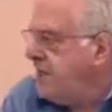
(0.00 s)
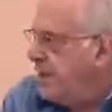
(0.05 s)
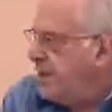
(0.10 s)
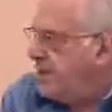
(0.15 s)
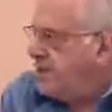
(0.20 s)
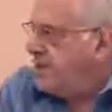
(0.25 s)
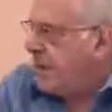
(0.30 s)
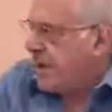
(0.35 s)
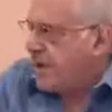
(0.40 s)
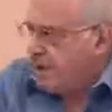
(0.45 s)

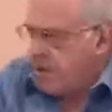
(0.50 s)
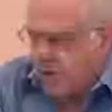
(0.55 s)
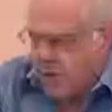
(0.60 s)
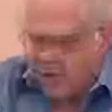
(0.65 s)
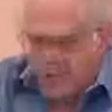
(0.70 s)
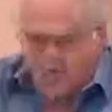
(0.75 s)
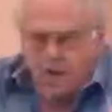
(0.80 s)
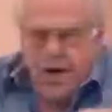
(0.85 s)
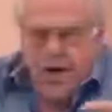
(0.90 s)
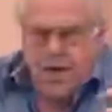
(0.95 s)
He's got to go
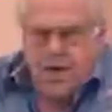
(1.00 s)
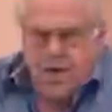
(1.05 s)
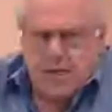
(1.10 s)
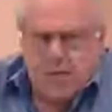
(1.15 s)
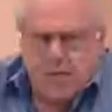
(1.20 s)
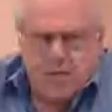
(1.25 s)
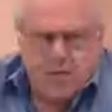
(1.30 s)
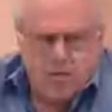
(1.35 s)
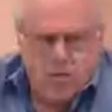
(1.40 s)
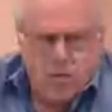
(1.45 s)
to the
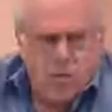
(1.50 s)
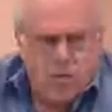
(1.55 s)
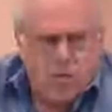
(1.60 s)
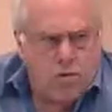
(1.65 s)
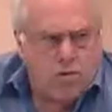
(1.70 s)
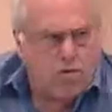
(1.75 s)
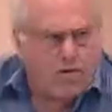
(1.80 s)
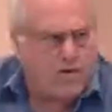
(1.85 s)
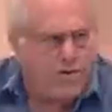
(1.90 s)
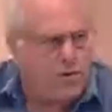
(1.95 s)
brink of
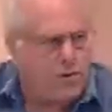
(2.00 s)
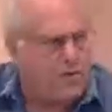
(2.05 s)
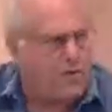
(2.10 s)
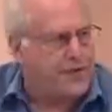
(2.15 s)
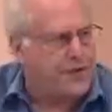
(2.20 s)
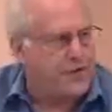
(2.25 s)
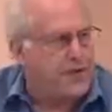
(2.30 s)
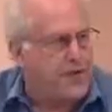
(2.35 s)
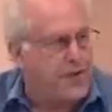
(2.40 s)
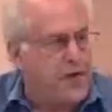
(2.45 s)
war with
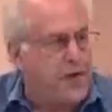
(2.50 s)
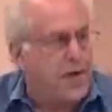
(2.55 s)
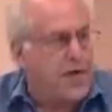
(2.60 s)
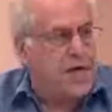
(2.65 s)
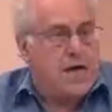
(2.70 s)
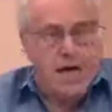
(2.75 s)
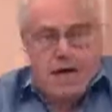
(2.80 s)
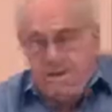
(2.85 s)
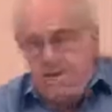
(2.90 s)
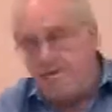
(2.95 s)
North Korea
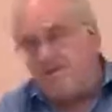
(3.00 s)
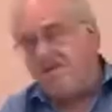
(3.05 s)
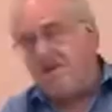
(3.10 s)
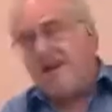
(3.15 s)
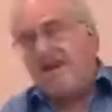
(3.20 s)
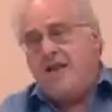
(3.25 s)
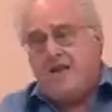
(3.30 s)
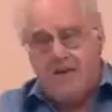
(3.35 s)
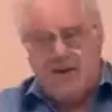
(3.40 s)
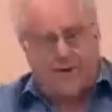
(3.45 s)
and
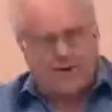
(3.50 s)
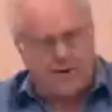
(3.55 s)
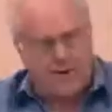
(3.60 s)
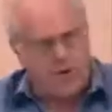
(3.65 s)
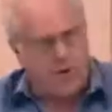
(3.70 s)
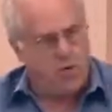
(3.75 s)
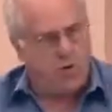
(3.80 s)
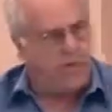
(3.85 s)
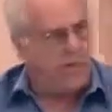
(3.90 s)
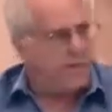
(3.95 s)
then get the
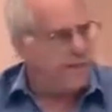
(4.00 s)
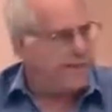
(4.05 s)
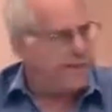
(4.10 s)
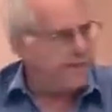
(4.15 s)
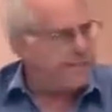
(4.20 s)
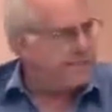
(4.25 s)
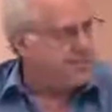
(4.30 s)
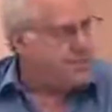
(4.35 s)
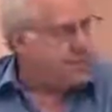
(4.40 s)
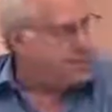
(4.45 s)
Nobel
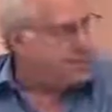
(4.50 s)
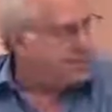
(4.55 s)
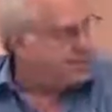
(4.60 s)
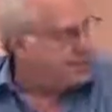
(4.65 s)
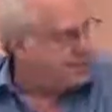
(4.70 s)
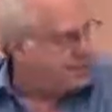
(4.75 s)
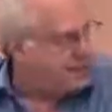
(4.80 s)
Peace Prize